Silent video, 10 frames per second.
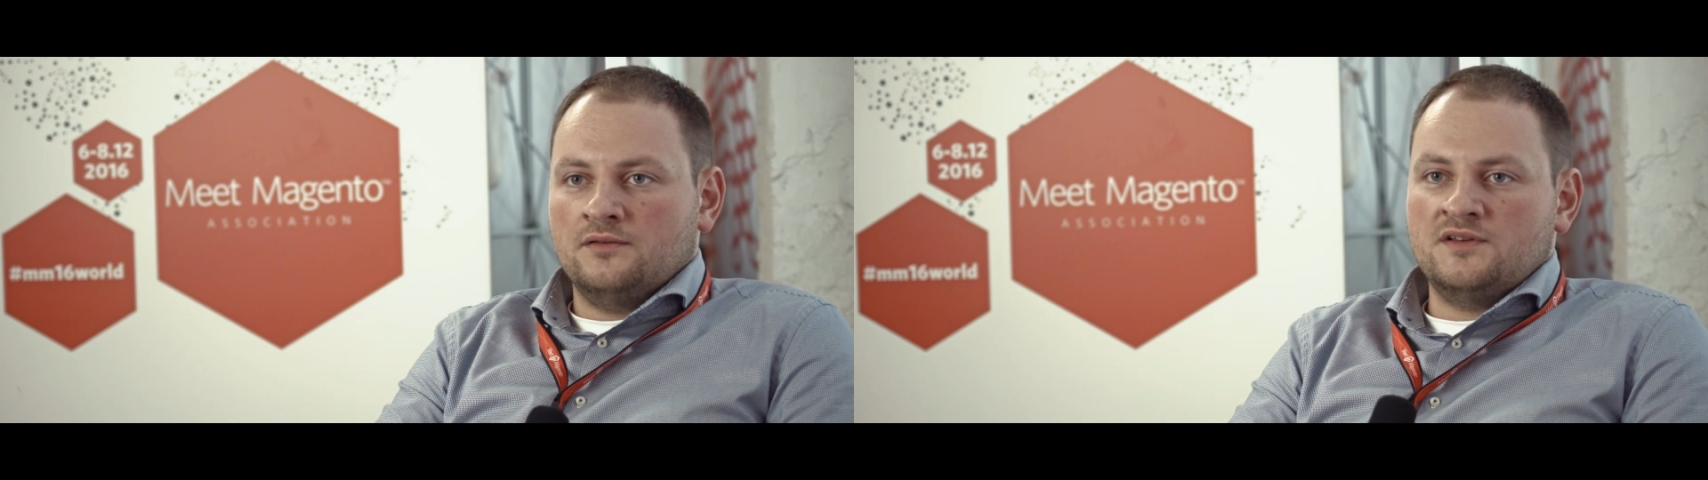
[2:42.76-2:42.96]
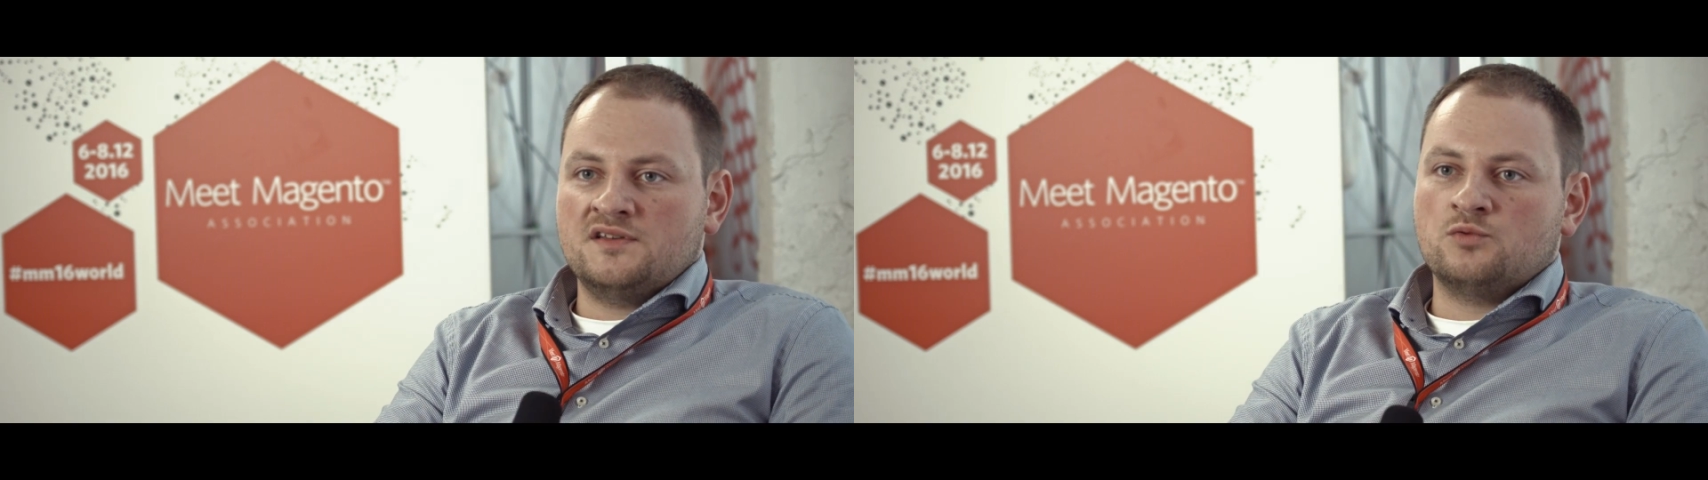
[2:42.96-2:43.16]

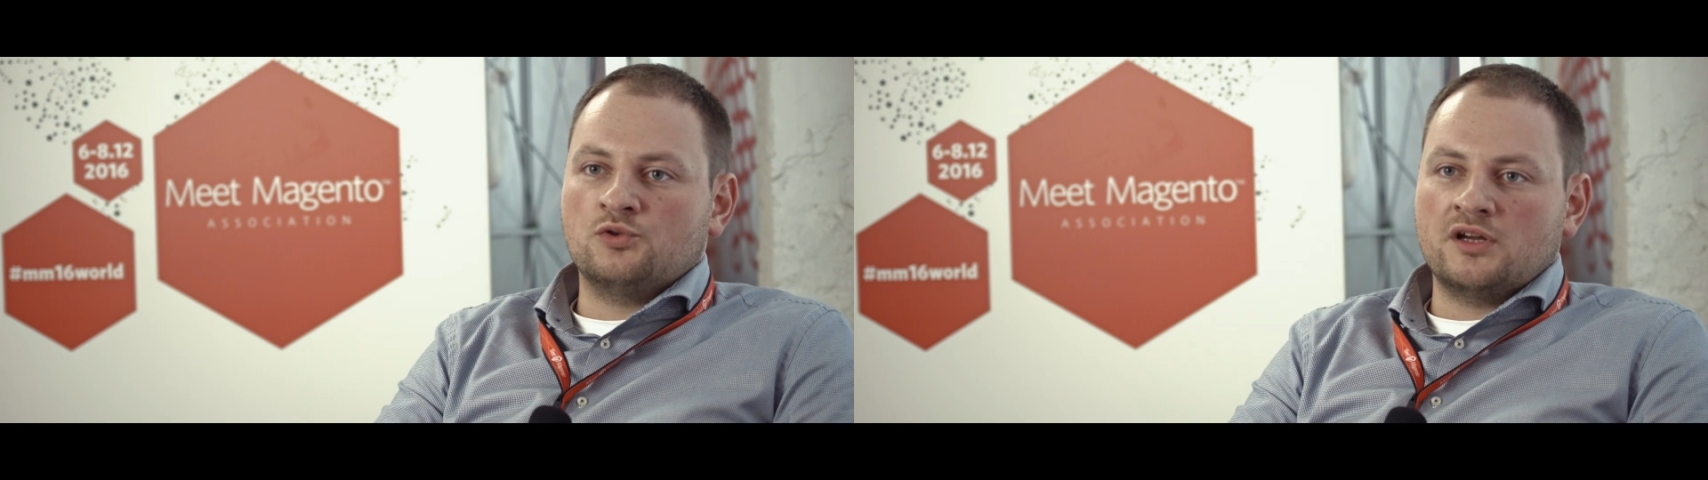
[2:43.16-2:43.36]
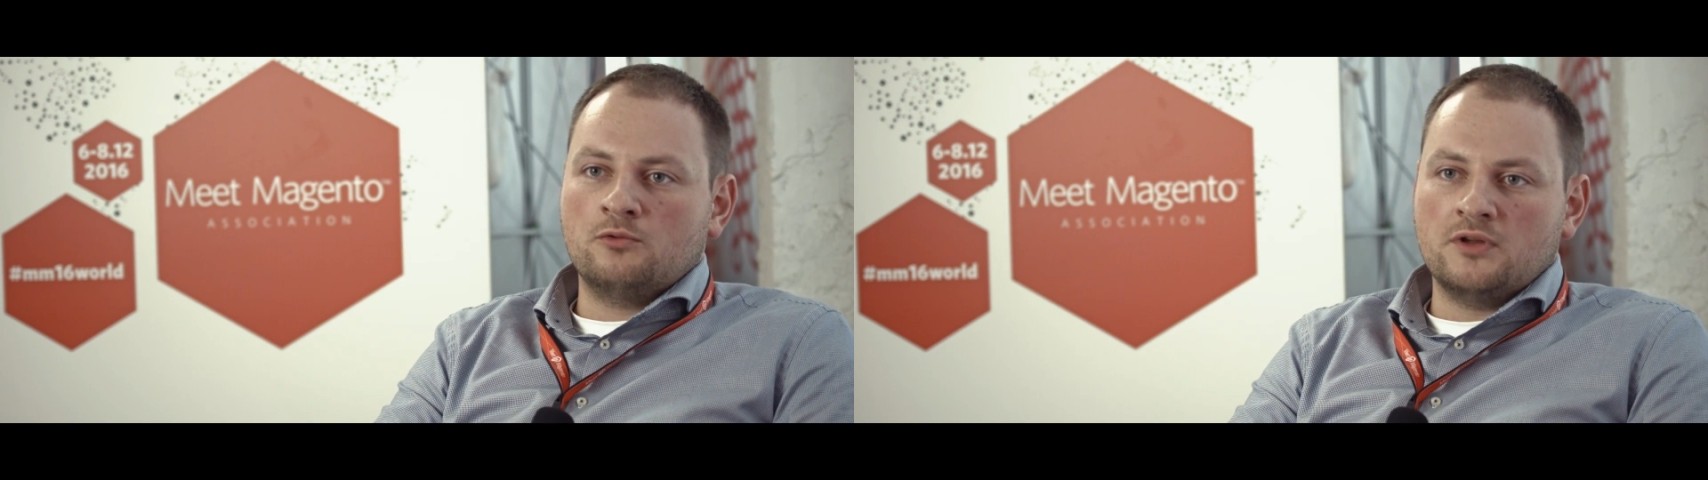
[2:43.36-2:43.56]
this is
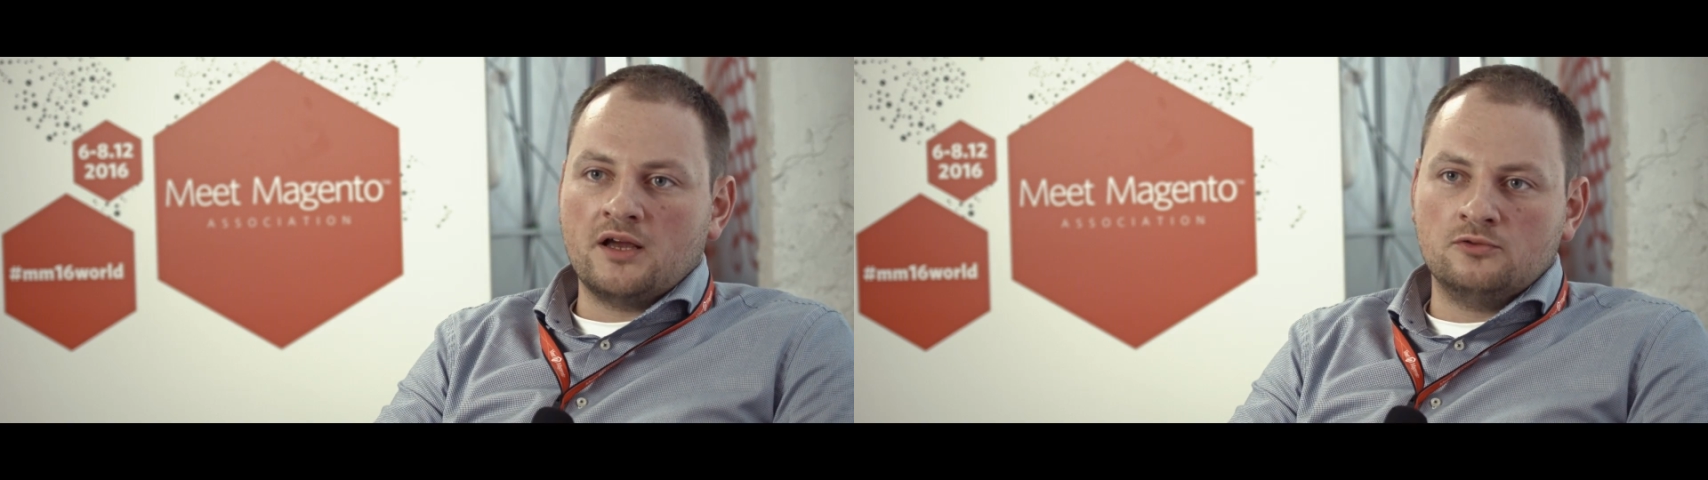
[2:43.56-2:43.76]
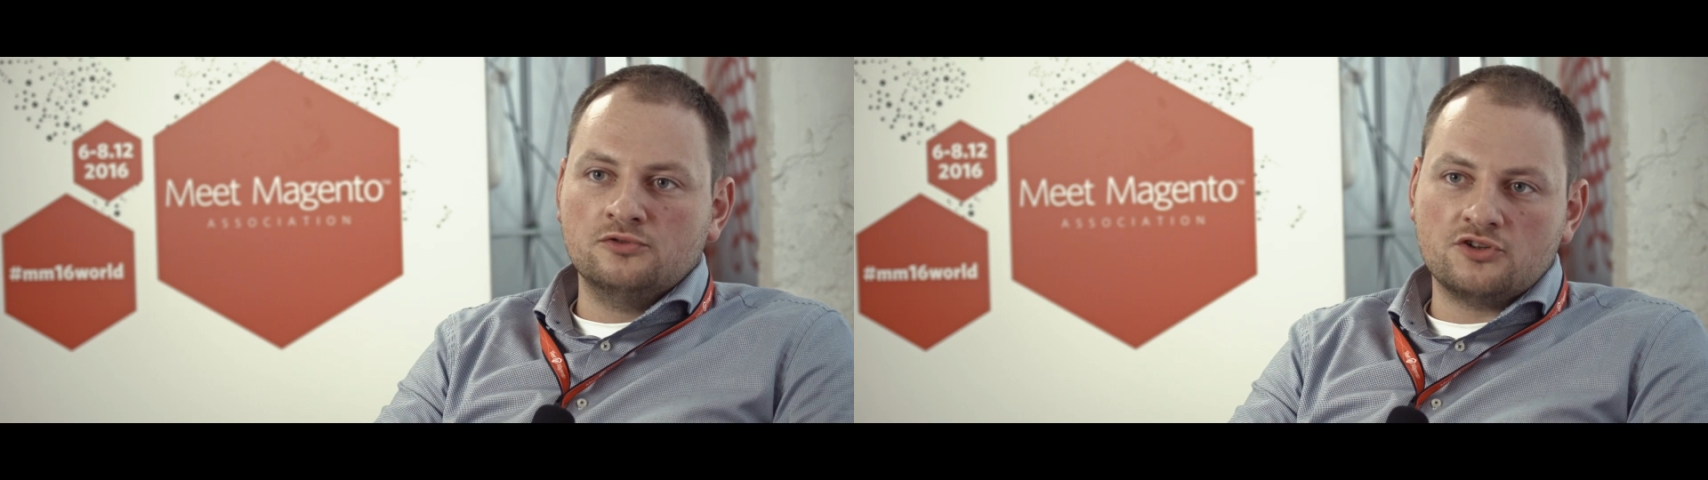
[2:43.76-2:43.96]
what I would
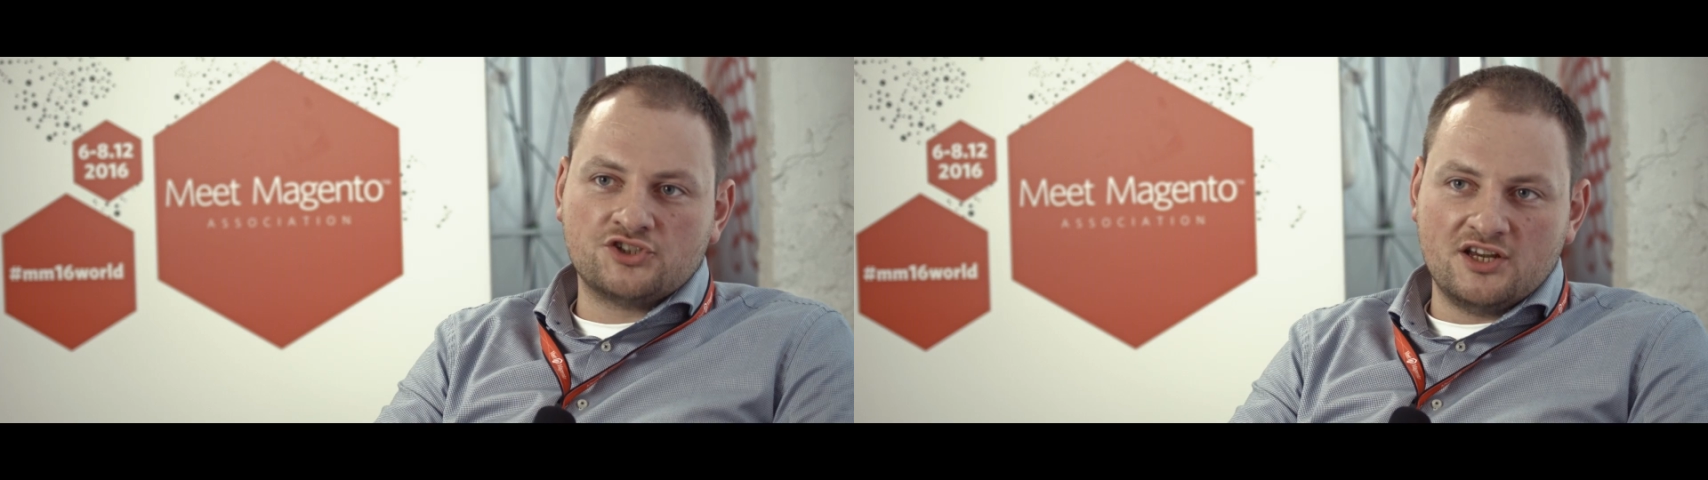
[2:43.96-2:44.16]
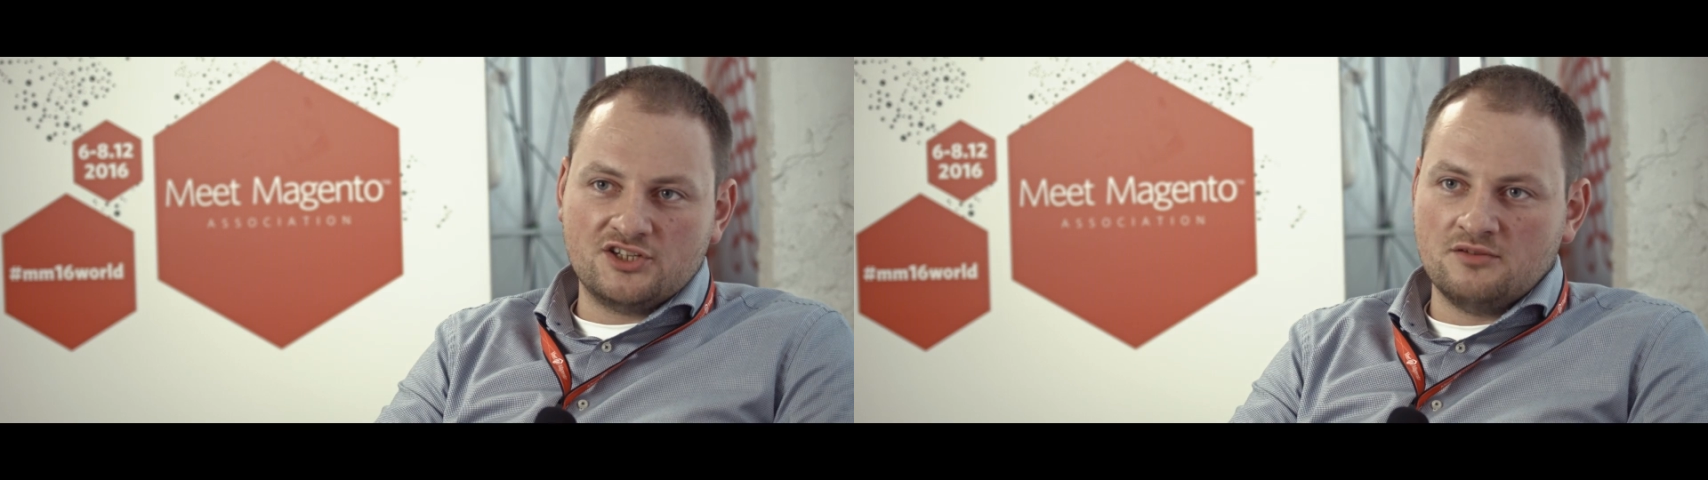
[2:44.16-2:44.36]
like to not
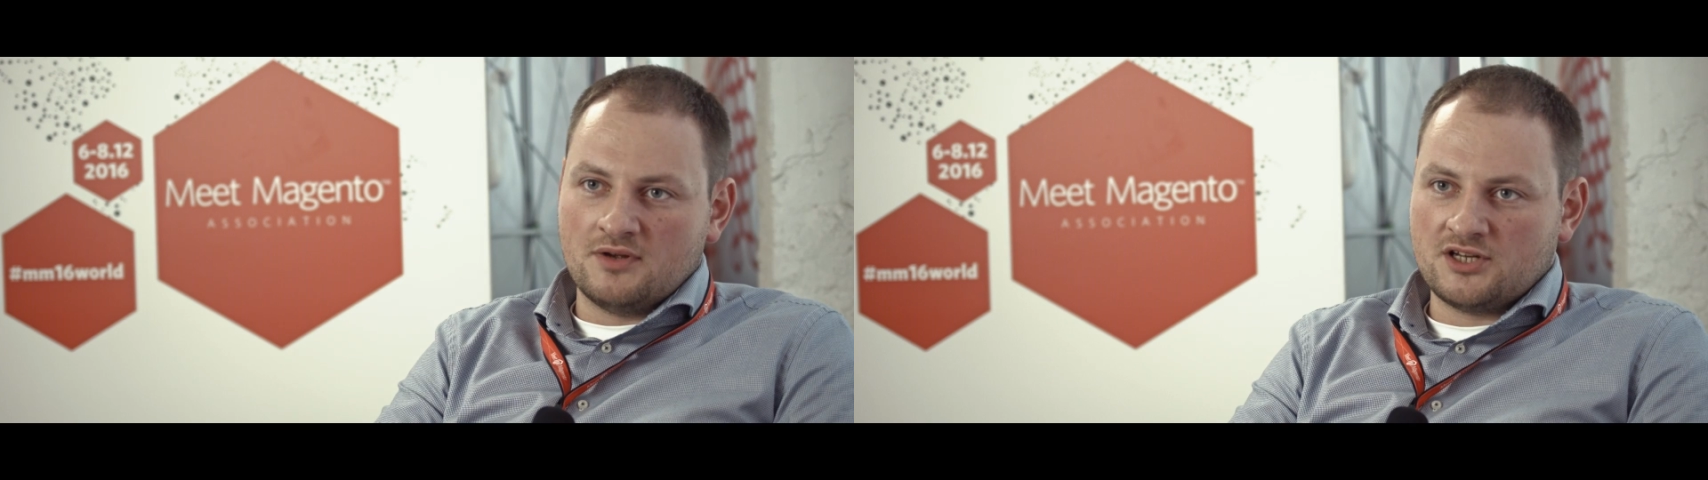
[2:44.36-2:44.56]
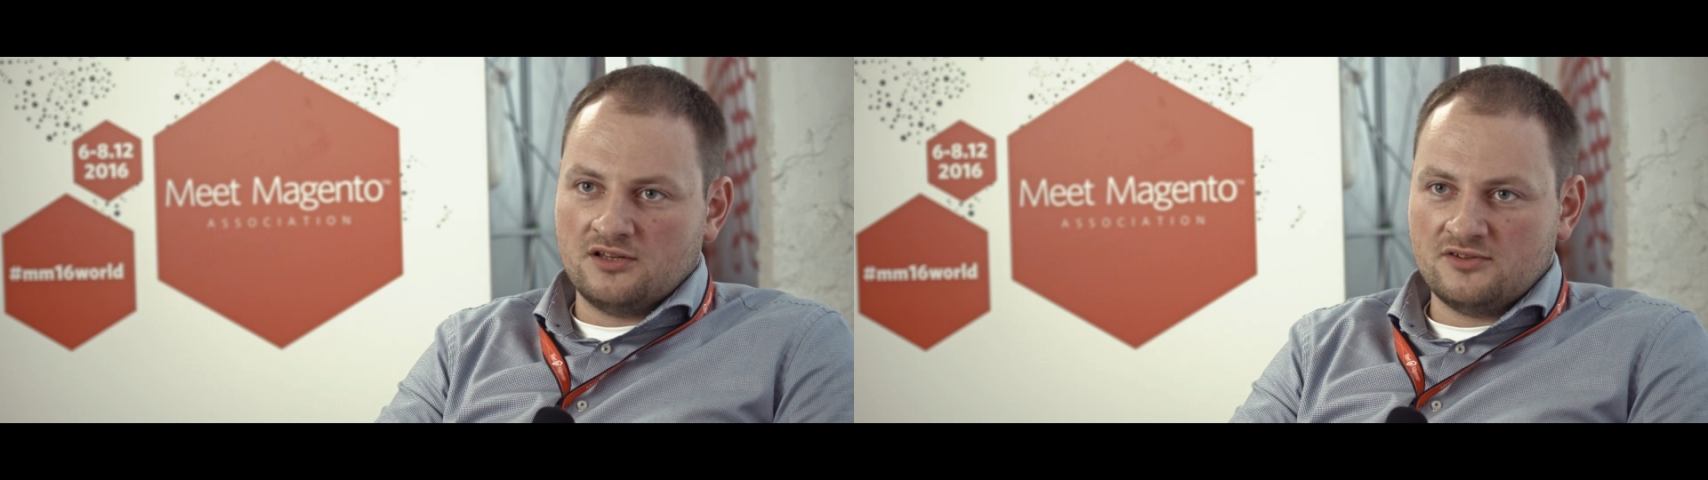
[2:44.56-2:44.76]
change in
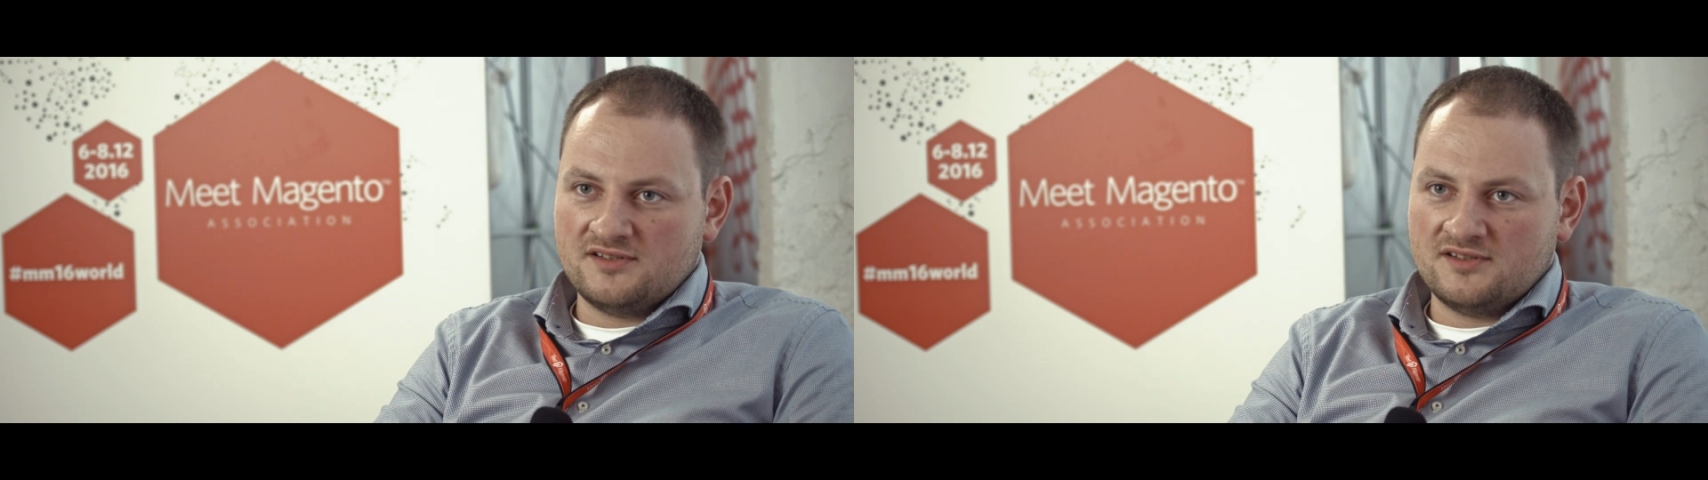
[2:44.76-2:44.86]
Magento,